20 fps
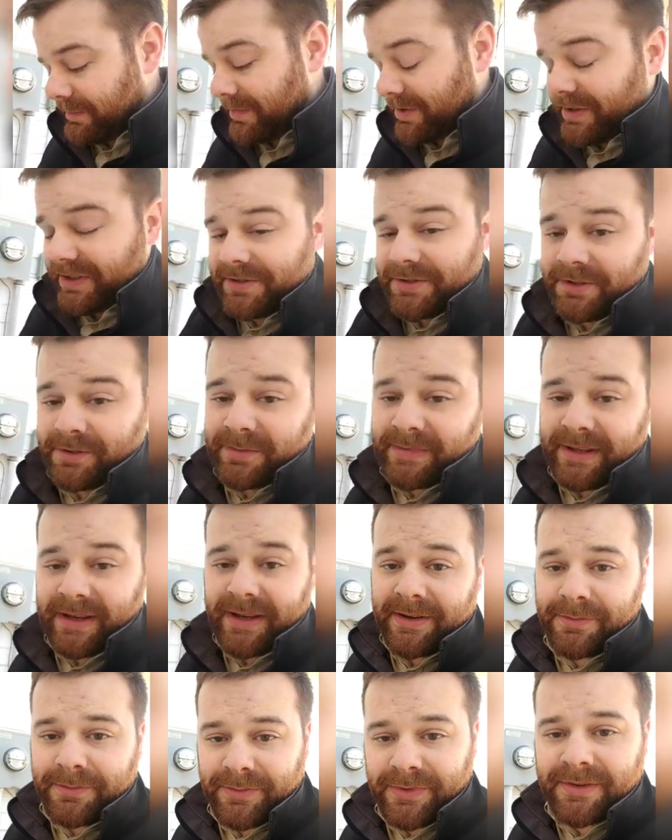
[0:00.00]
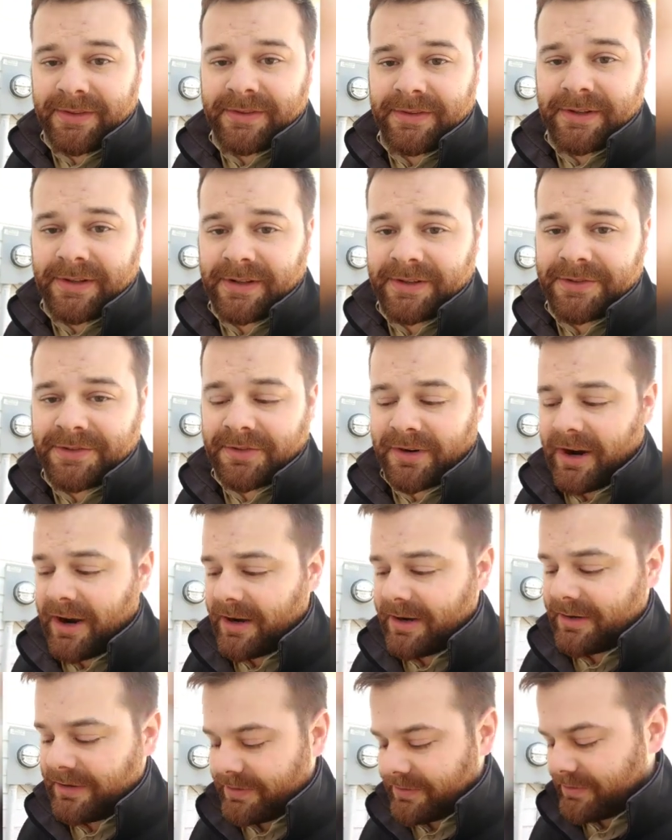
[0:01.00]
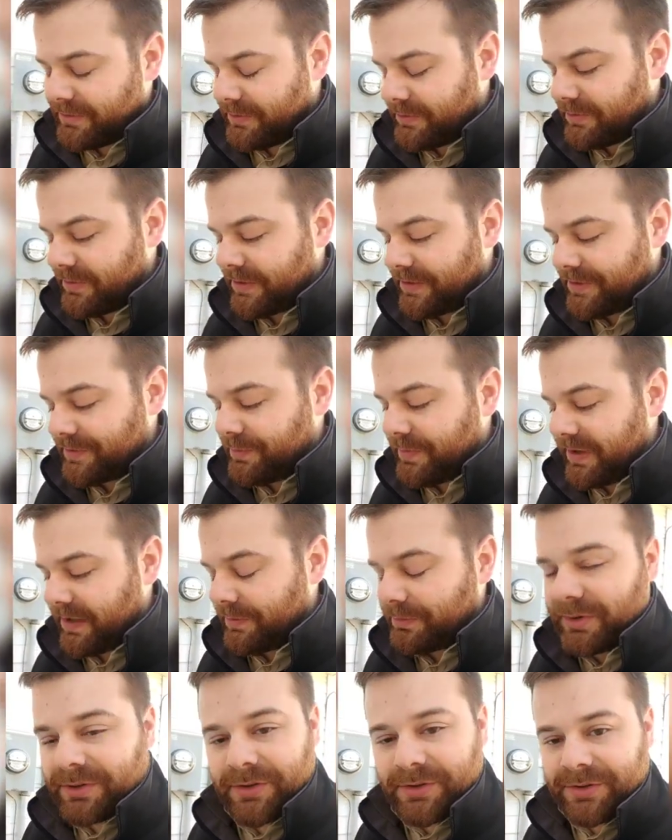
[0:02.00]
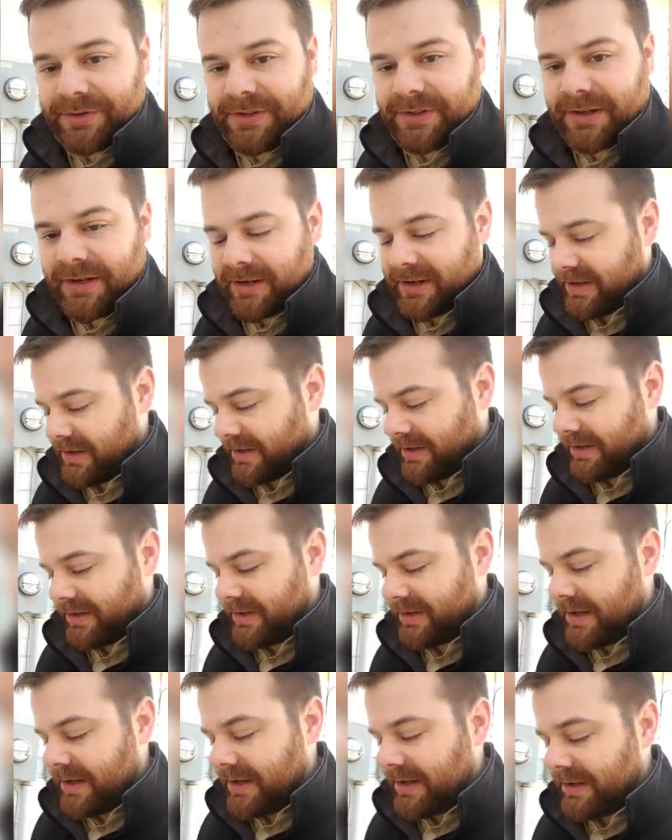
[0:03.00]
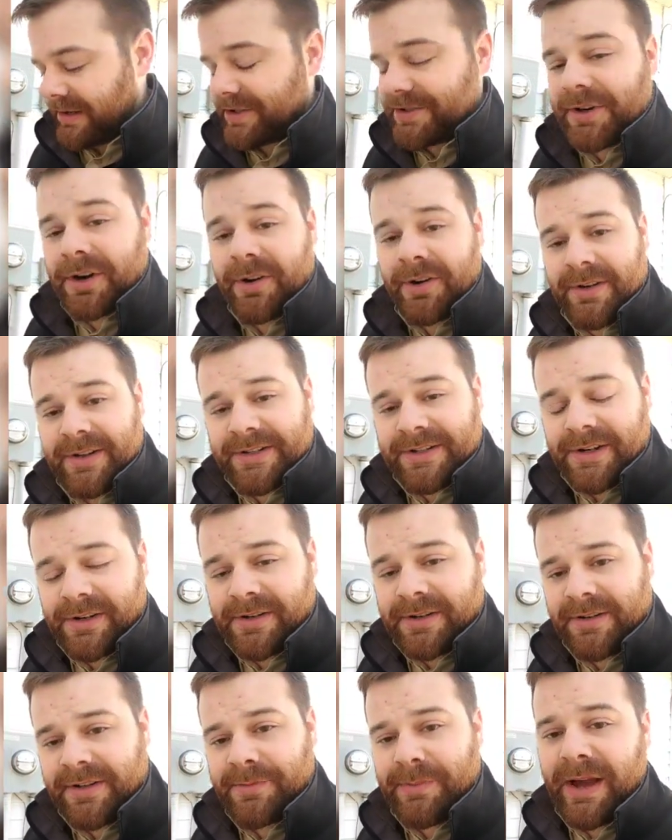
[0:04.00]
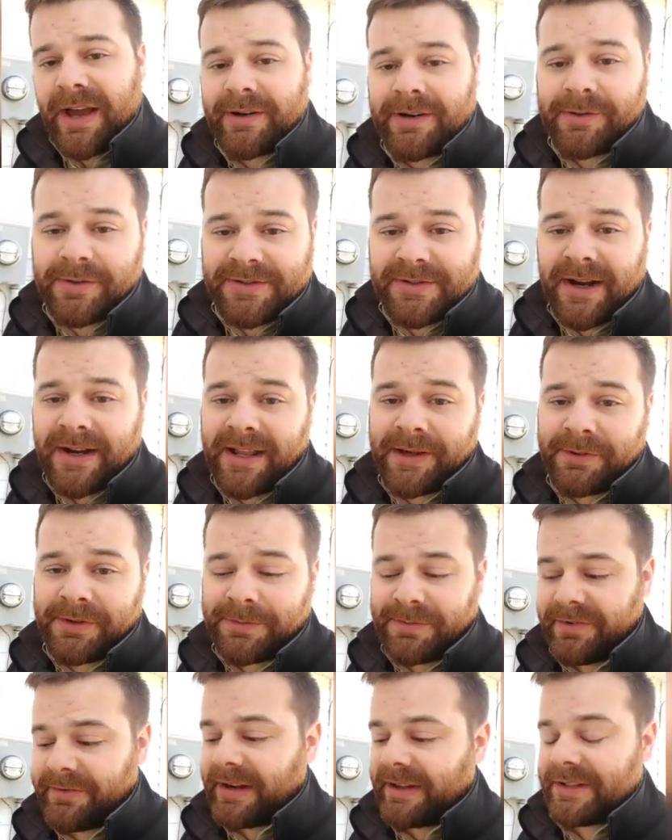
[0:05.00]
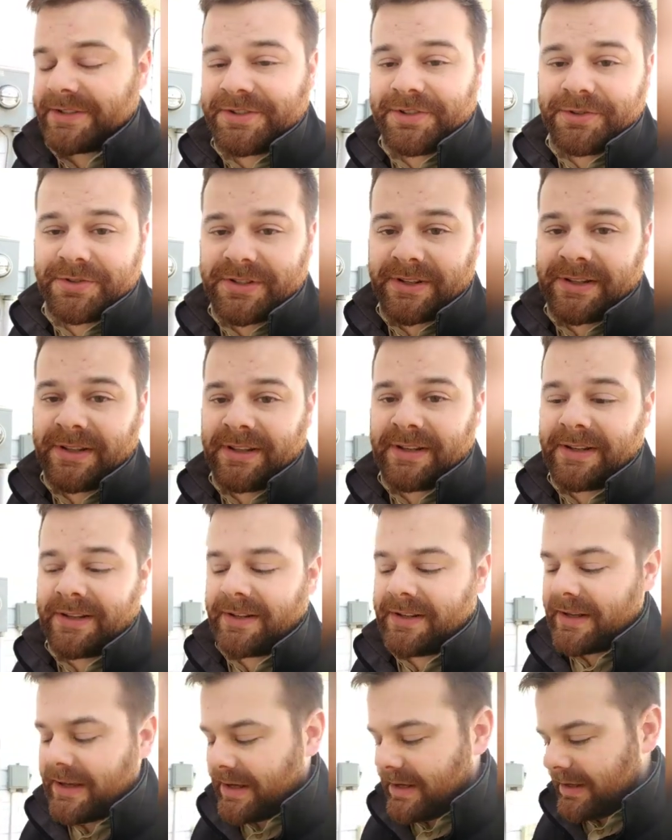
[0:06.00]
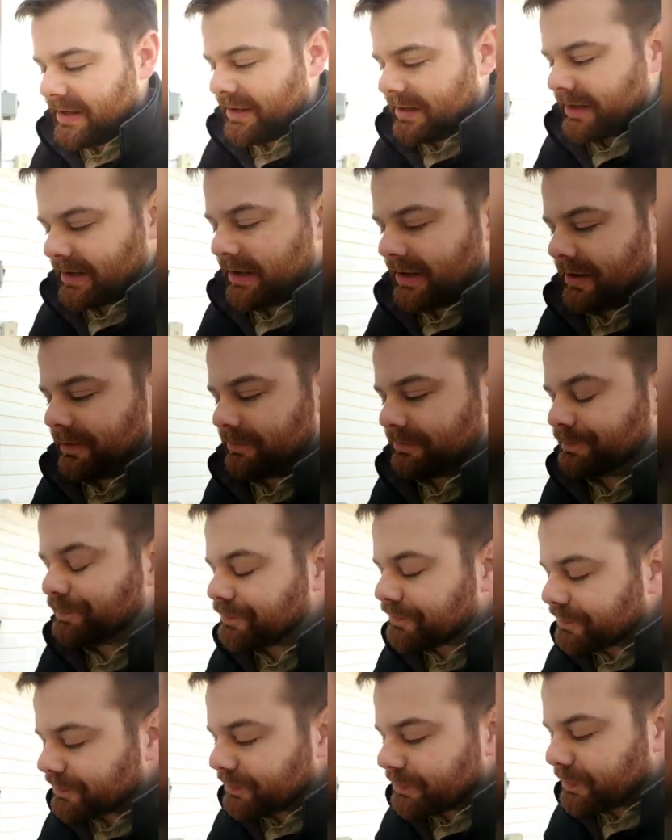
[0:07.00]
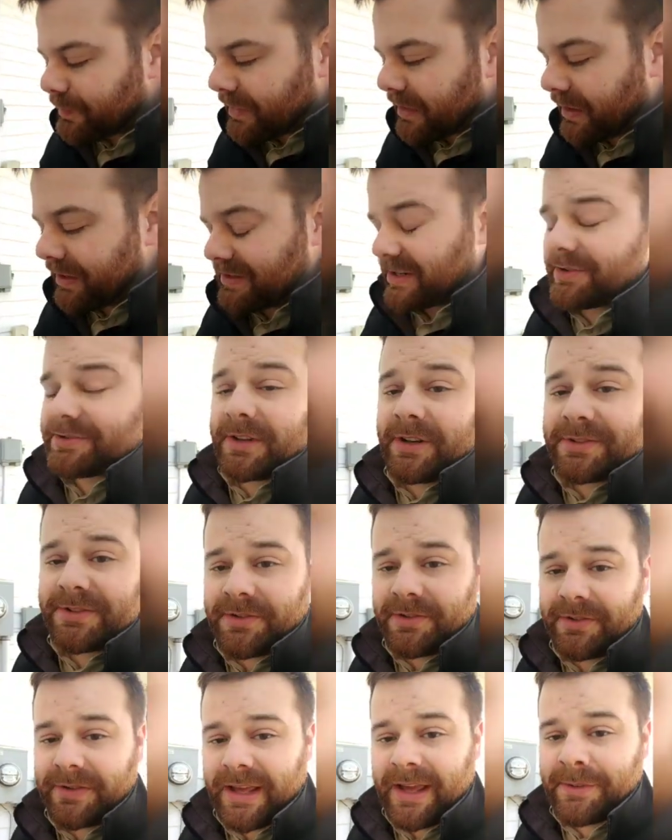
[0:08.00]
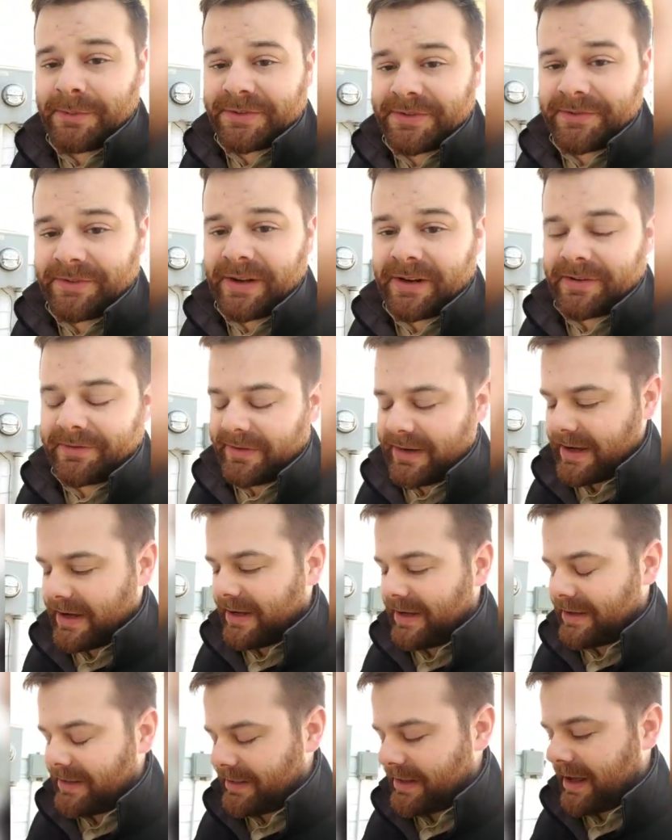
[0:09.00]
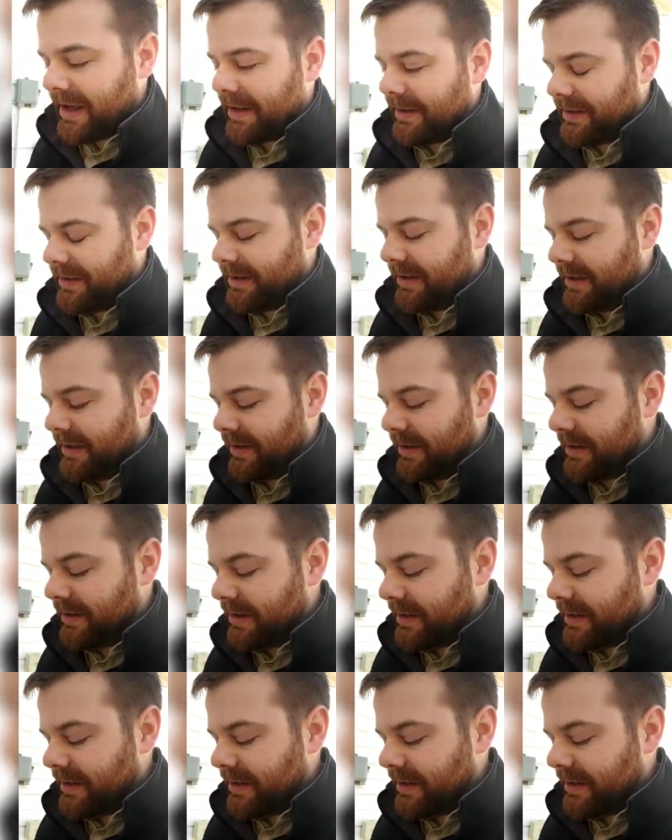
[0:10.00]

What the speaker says: So I assumed, yeah, when the draw was being pulled on the starter to turn, the battery was not able to provide the juice needed. Because I was also able to verify that the